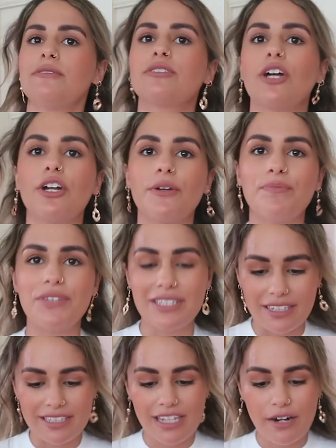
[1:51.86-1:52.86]
So this
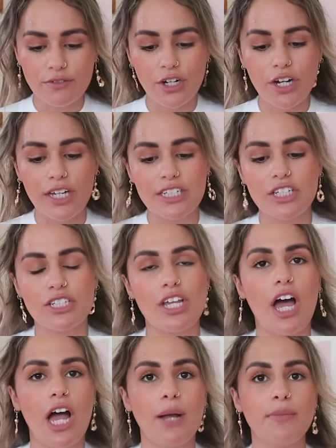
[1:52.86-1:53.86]
list that I've got is just
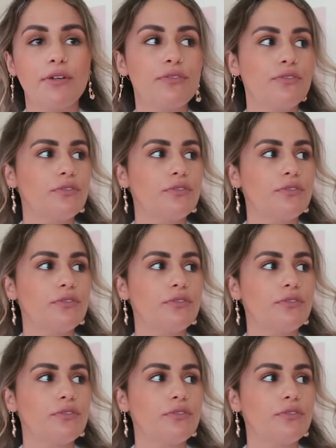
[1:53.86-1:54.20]
I